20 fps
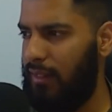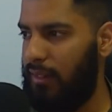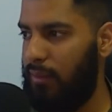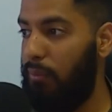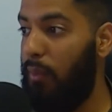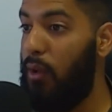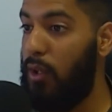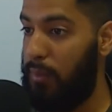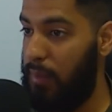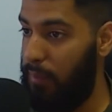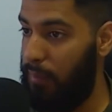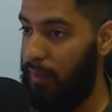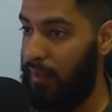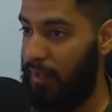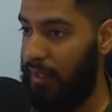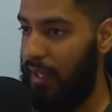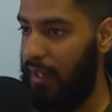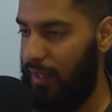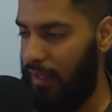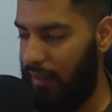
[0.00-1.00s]
Most people
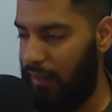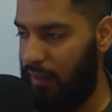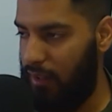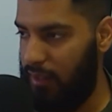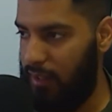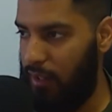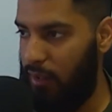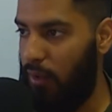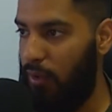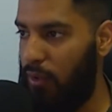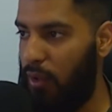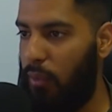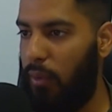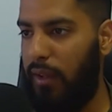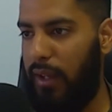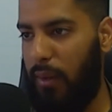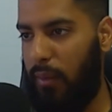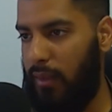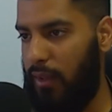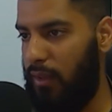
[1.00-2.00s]
take a year out because they don't know what
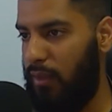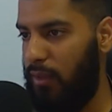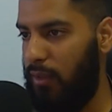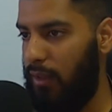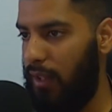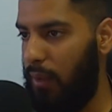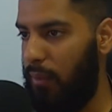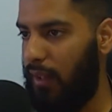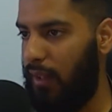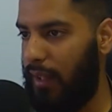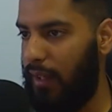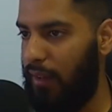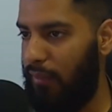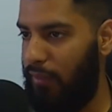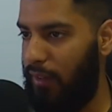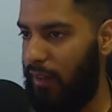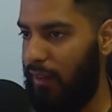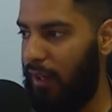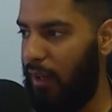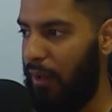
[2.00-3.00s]
they want to do. They want to kind of
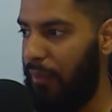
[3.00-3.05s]
figure out.